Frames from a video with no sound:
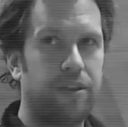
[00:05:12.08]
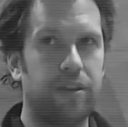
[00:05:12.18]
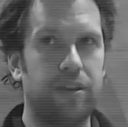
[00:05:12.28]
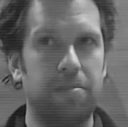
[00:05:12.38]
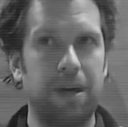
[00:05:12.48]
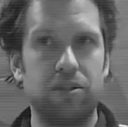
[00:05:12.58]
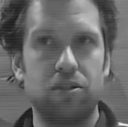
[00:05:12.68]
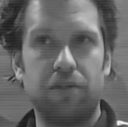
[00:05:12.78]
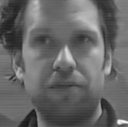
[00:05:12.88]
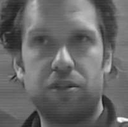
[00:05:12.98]
the muscles
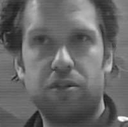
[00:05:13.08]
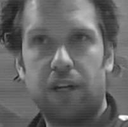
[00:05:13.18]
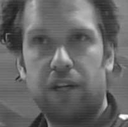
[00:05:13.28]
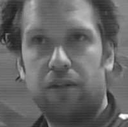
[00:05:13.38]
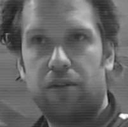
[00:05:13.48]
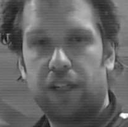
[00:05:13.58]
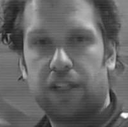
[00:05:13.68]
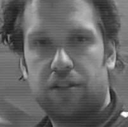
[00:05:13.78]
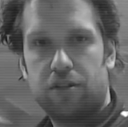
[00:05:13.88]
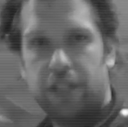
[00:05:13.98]
of the trunk
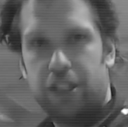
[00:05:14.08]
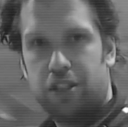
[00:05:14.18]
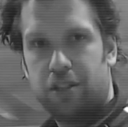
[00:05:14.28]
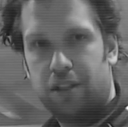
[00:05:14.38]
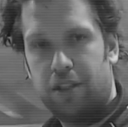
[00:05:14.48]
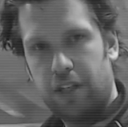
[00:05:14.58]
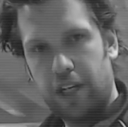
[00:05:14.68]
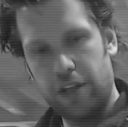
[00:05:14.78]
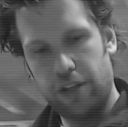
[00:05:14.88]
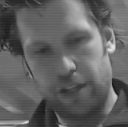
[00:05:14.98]
get stretched,
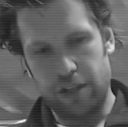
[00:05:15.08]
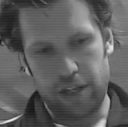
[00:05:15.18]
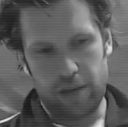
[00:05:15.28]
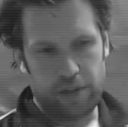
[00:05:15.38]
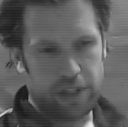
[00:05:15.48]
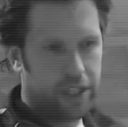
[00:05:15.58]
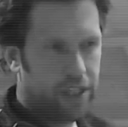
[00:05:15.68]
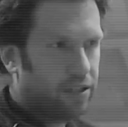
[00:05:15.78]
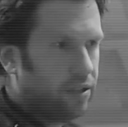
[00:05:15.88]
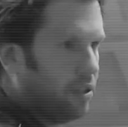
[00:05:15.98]
and then they
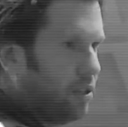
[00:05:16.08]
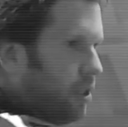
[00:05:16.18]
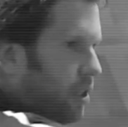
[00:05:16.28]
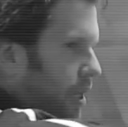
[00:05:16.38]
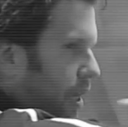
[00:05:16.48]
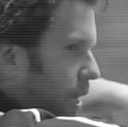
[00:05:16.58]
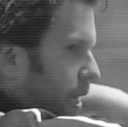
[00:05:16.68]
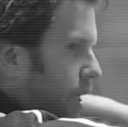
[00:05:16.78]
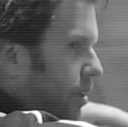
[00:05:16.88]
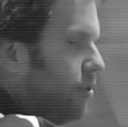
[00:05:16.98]
release,
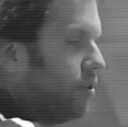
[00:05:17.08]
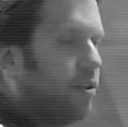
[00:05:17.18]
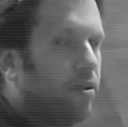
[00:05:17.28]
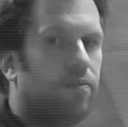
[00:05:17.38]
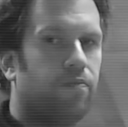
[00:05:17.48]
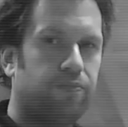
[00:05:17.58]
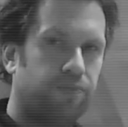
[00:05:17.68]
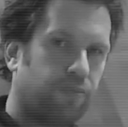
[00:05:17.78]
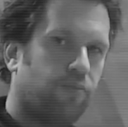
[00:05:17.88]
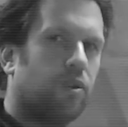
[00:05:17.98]
and
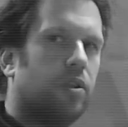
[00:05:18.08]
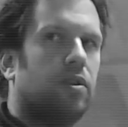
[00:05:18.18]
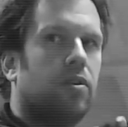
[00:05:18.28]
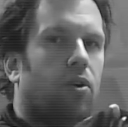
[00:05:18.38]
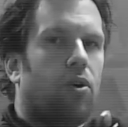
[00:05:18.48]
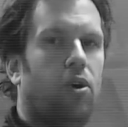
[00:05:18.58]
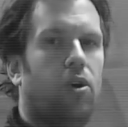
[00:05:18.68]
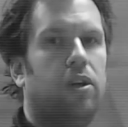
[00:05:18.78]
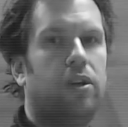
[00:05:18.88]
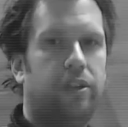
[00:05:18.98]

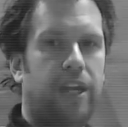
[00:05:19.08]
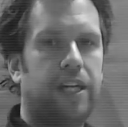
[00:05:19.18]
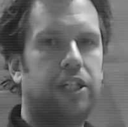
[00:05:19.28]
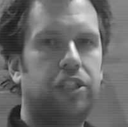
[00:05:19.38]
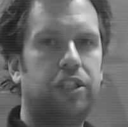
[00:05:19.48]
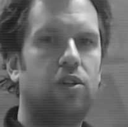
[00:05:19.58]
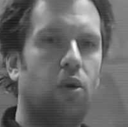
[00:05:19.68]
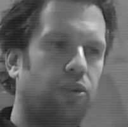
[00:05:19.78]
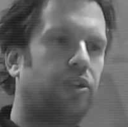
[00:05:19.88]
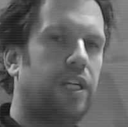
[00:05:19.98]
all the energy
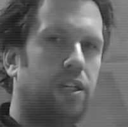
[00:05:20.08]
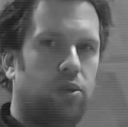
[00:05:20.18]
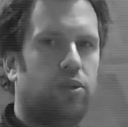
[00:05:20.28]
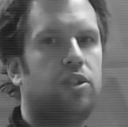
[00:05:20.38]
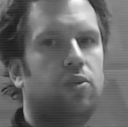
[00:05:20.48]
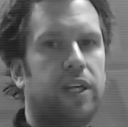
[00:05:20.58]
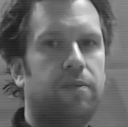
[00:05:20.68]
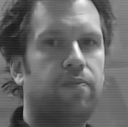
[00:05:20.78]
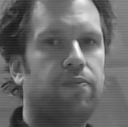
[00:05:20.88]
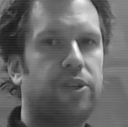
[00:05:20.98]
goes into the swing.
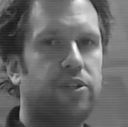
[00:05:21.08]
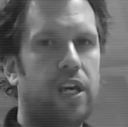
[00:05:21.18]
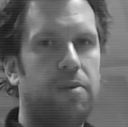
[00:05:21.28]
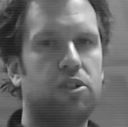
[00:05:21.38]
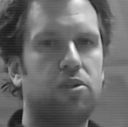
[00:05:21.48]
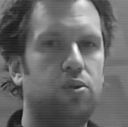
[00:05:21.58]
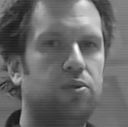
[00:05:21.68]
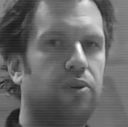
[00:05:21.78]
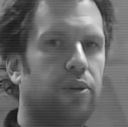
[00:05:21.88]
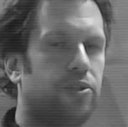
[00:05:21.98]
The same is true
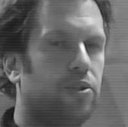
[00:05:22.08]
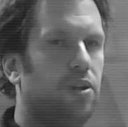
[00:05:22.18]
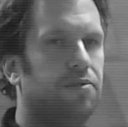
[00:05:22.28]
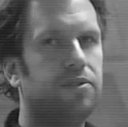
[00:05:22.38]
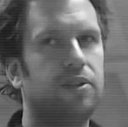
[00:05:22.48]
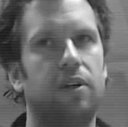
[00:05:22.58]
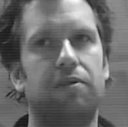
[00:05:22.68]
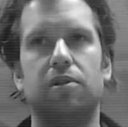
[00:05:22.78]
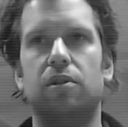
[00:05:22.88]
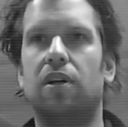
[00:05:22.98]
for the serve. So
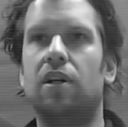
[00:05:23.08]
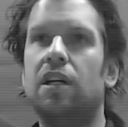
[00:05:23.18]
if you're